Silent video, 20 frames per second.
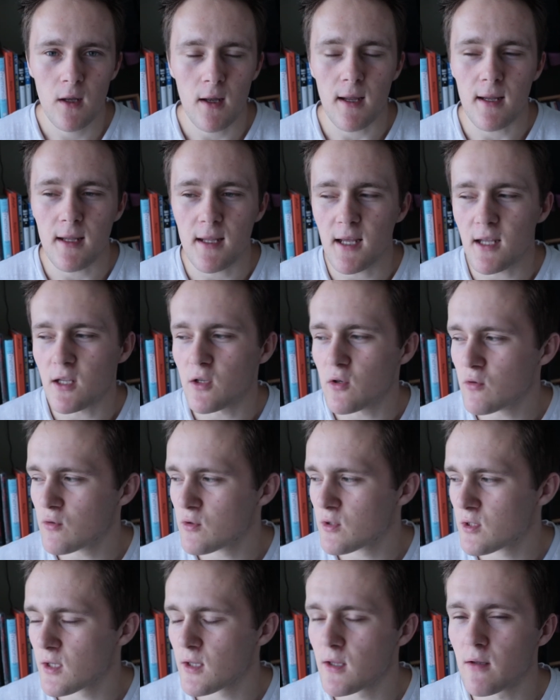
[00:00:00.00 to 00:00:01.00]
and get
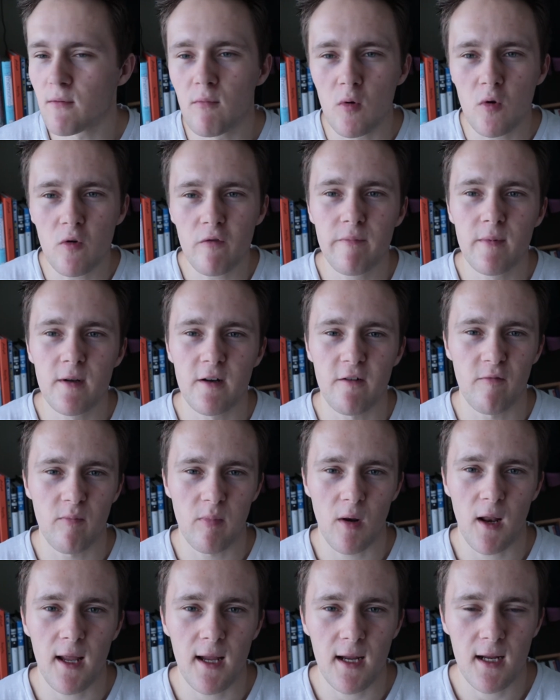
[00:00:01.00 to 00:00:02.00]
used to the movement of
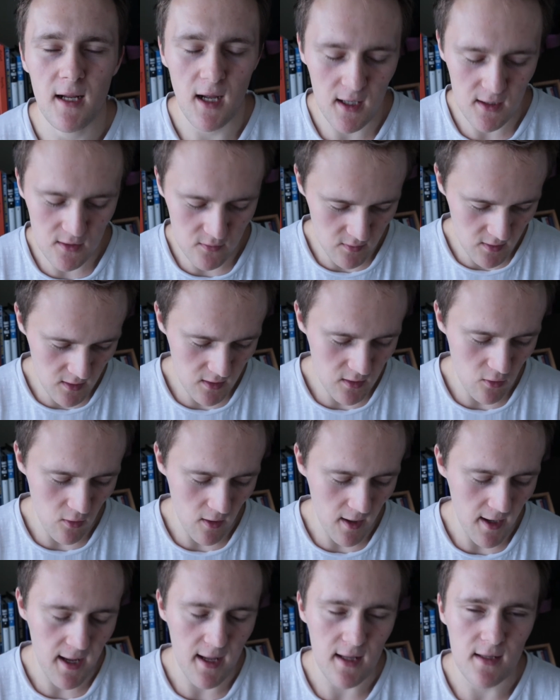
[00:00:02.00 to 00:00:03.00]
playing cards within your
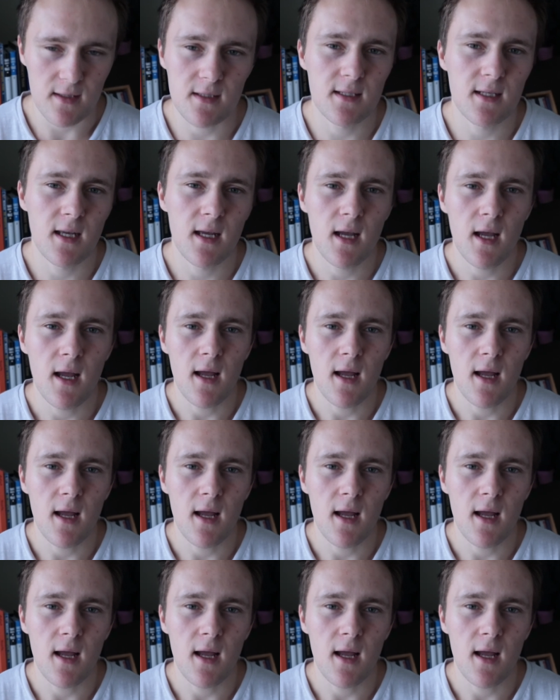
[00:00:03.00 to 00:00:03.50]
hands,